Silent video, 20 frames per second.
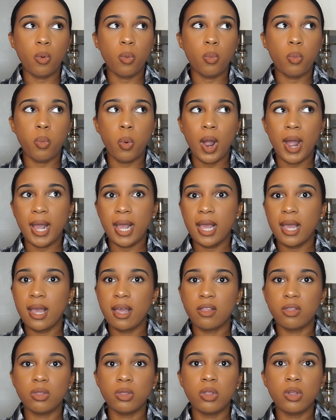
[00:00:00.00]
wait
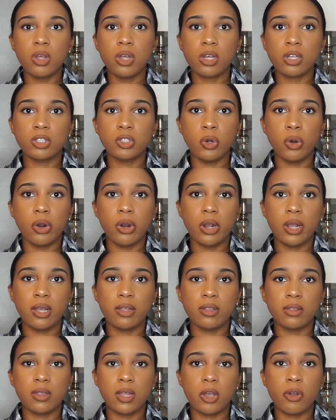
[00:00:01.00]
and look
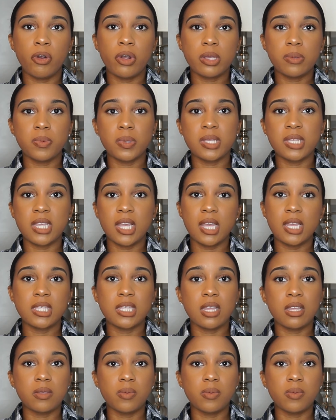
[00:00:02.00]
during the Christmas season,